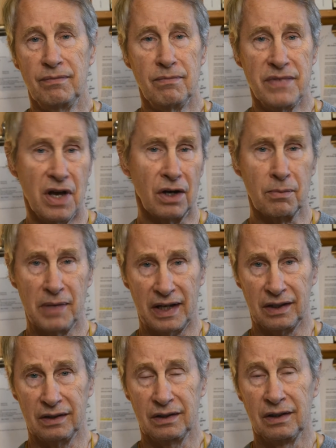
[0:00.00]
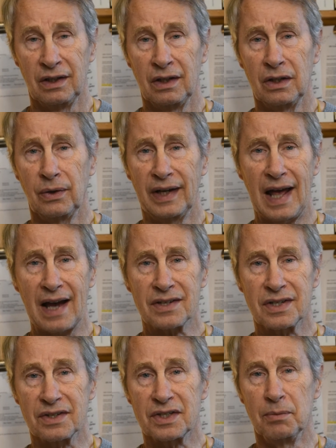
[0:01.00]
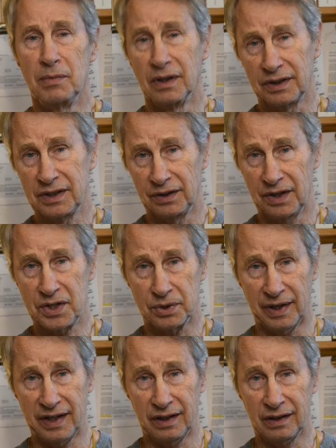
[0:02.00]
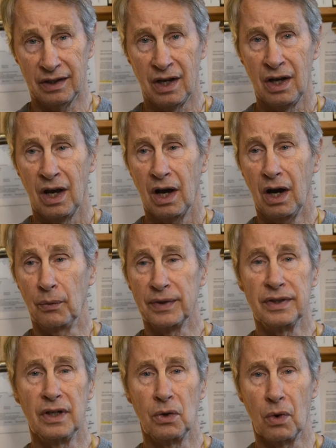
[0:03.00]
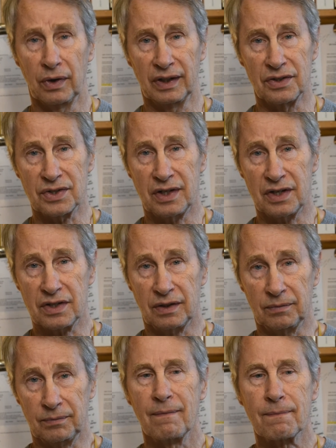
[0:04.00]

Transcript: young men who had access to military training with no organization.